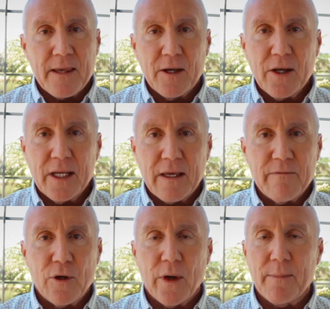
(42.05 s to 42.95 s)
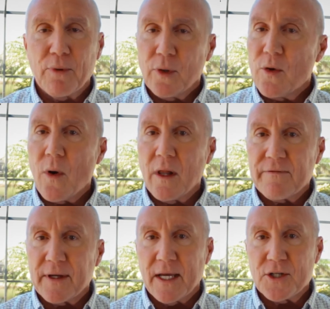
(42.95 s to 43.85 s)
They're going to give you a pre
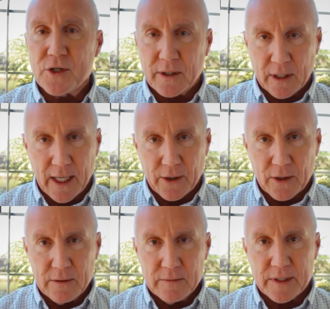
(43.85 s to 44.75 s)
qualification letter